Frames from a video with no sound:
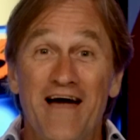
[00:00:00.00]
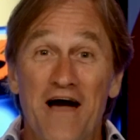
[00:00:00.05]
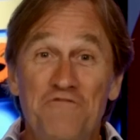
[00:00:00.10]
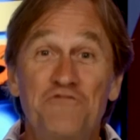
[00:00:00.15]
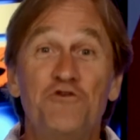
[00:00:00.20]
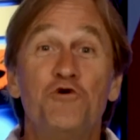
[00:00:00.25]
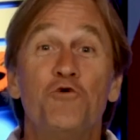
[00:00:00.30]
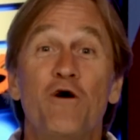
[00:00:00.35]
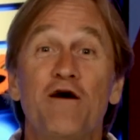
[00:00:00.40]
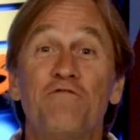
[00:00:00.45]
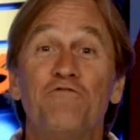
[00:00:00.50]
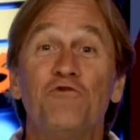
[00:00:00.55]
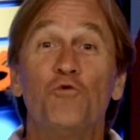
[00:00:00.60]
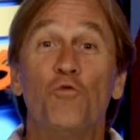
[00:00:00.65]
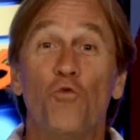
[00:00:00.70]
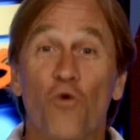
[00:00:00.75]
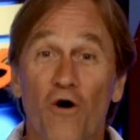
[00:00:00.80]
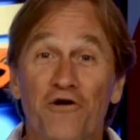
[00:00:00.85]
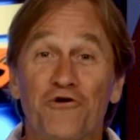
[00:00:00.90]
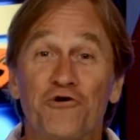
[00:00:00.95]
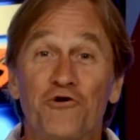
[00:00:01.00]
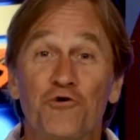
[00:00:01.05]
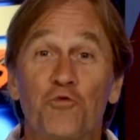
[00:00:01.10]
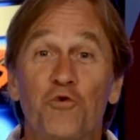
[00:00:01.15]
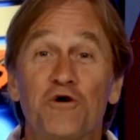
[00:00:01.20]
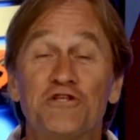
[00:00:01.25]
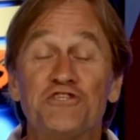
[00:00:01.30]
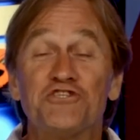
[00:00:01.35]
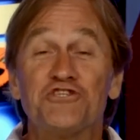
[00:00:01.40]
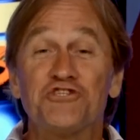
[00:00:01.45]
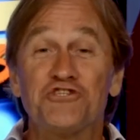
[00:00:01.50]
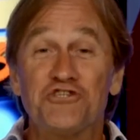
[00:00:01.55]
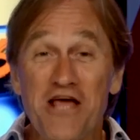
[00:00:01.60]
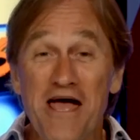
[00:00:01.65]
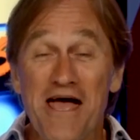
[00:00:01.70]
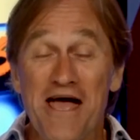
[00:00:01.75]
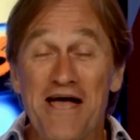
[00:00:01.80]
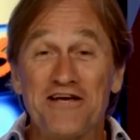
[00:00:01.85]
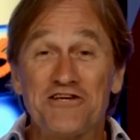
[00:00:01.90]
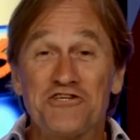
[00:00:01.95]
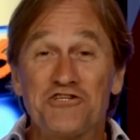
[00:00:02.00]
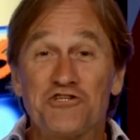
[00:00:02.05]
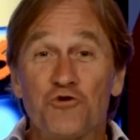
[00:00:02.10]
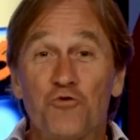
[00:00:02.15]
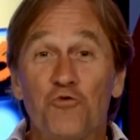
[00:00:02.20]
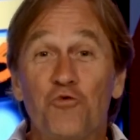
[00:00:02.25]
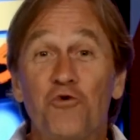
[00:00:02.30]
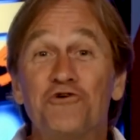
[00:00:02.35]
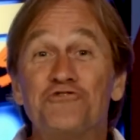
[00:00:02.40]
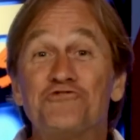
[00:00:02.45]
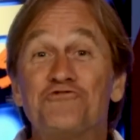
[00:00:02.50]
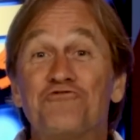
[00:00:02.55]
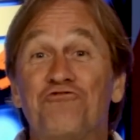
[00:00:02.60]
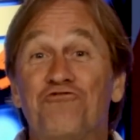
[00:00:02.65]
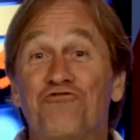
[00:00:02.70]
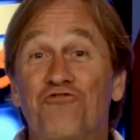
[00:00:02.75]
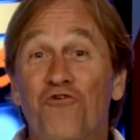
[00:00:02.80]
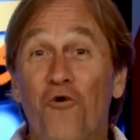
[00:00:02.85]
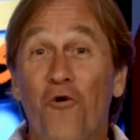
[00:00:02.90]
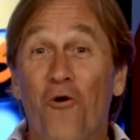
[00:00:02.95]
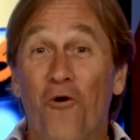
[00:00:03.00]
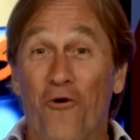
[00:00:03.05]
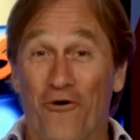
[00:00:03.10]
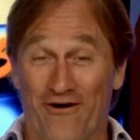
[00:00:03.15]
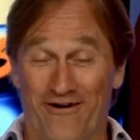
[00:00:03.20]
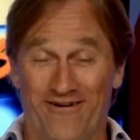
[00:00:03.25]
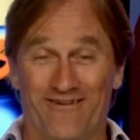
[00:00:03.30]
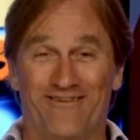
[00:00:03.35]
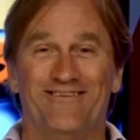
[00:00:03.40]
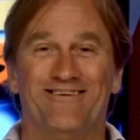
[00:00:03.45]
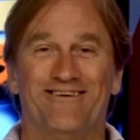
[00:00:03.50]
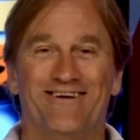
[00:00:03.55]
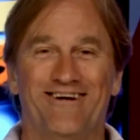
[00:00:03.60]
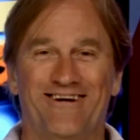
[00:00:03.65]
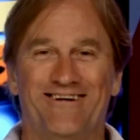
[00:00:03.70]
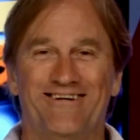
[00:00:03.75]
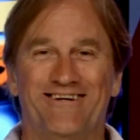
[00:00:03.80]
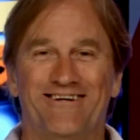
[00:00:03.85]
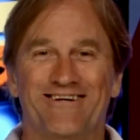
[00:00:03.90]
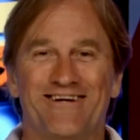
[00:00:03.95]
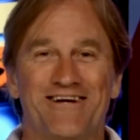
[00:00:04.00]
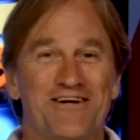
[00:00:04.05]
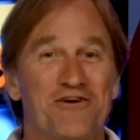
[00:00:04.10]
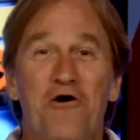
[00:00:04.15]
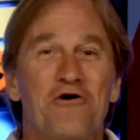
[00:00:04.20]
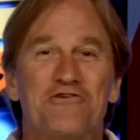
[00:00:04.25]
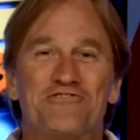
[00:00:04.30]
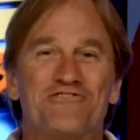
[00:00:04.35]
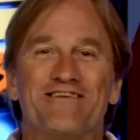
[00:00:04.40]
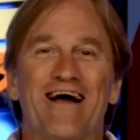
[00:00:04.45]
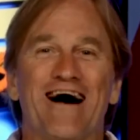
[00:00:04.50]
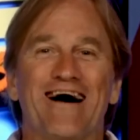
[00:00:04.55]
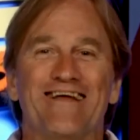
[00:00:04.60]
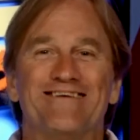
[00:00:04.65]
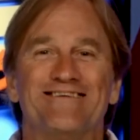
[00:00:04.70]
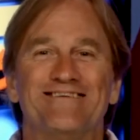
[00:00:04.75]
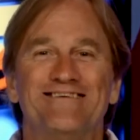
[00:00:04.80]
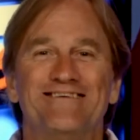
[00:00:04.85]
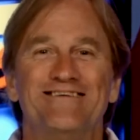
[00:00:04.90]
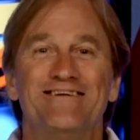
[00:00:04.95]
Have you ever wondered what sex was for? Of course not.